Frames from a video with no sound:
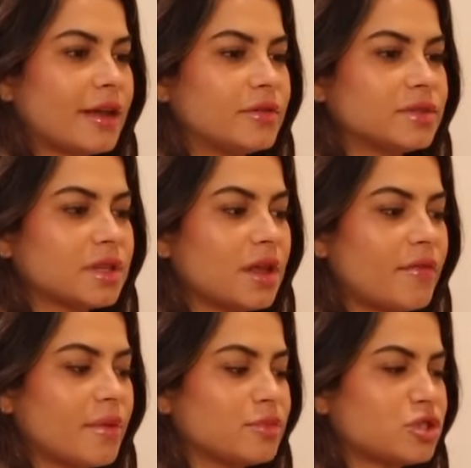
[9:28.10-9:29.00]
I used to
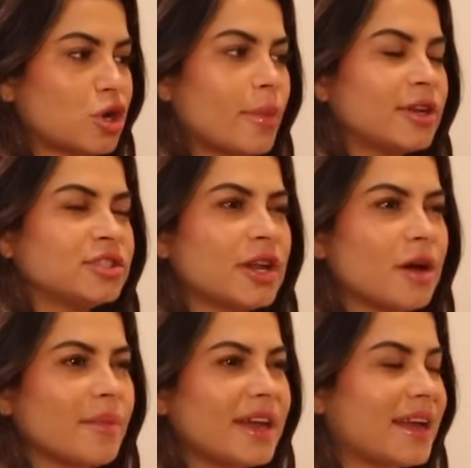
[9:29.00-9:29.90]
love them so much and now
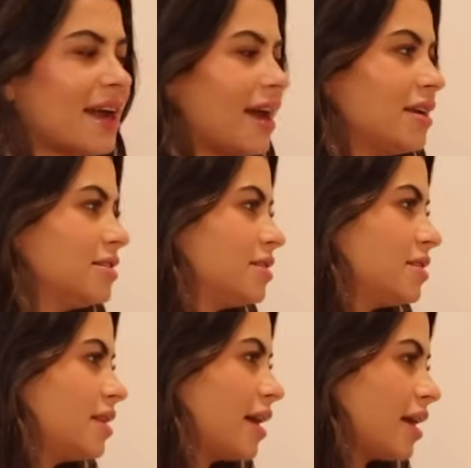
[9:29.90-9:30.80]
I'm like, I
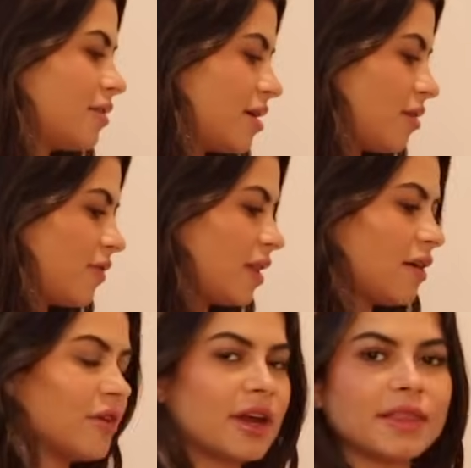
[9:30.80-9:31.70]
don't know if I
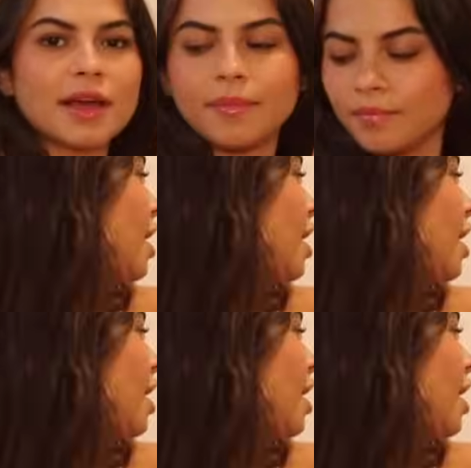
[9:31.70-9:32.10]
love or hate them.